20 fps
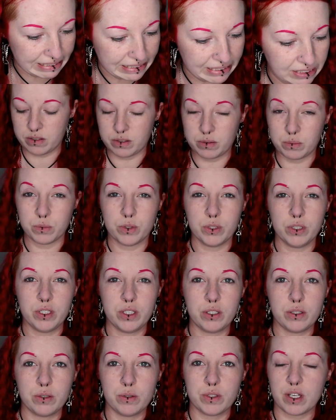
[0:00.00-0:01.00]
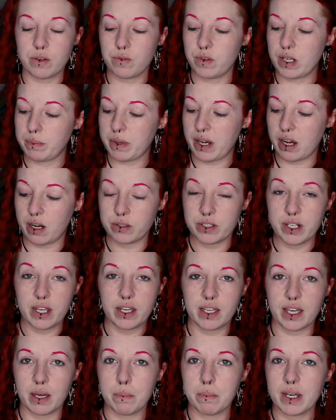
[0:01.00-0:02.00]
Because I'm going to use a red powder,
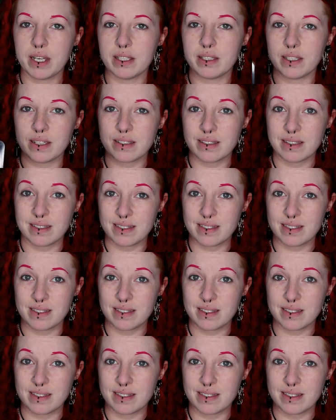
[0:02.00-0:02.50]
again by NYX.